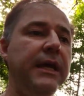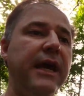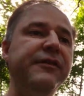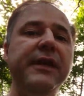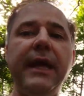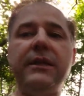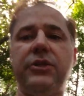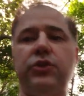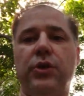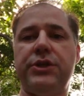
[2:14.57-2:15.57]
navigating
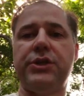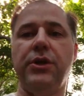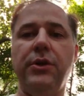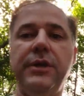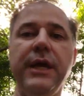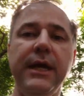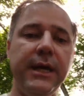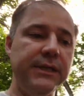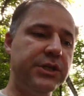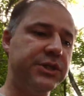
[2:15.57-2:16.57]
the source code,
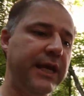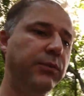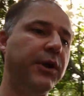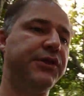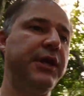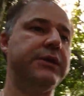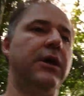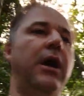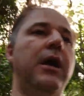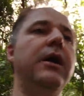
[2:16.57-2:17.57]
understand where things
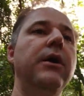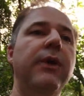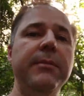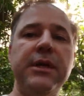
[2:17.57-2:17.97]
are, right?